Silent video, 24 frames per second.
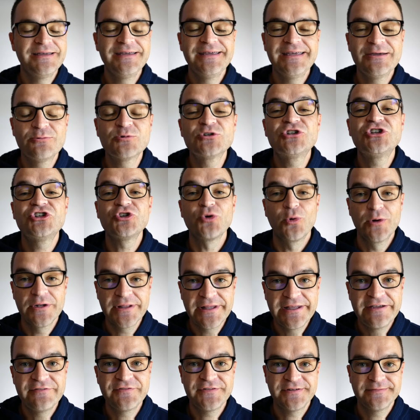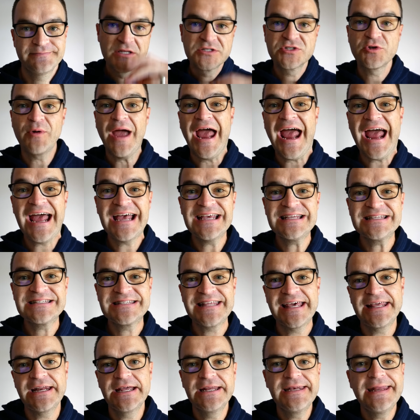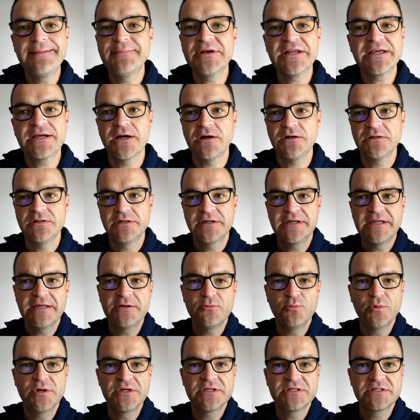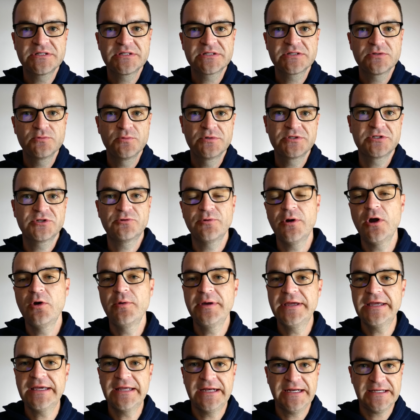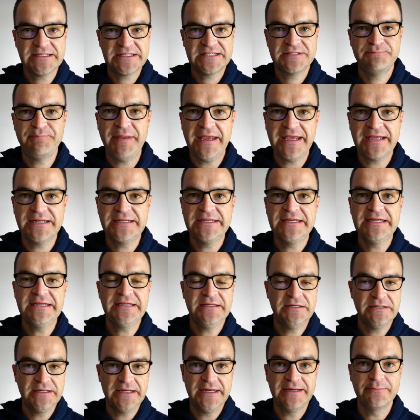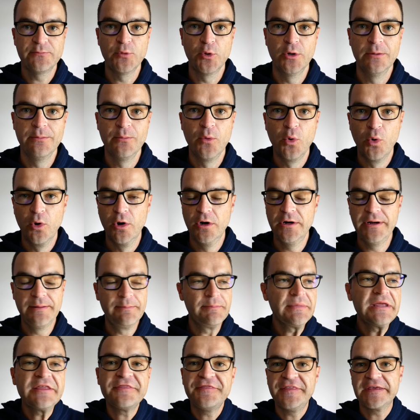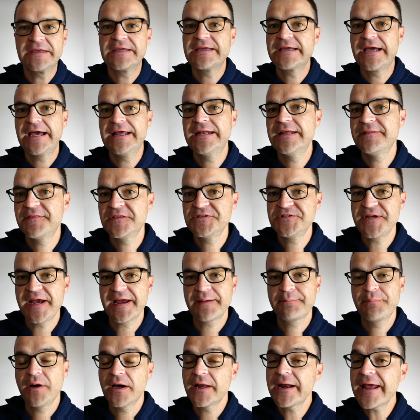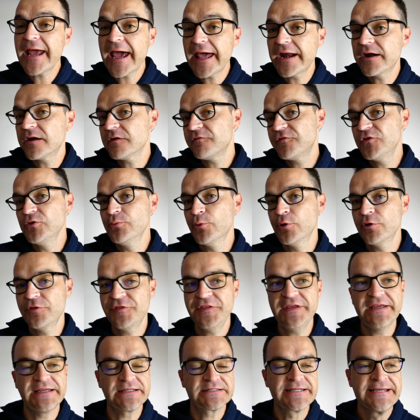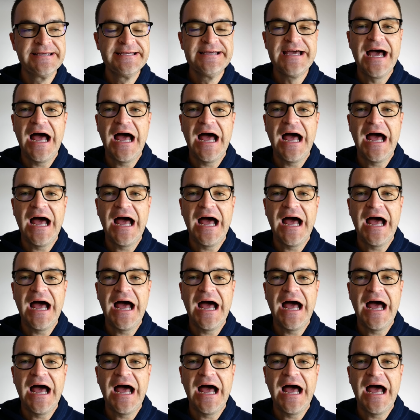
It was short-lived. So as that anemone colony was growing and expanding and getting more and more, and me thinking I'd hit the jackpot, I added a few more things.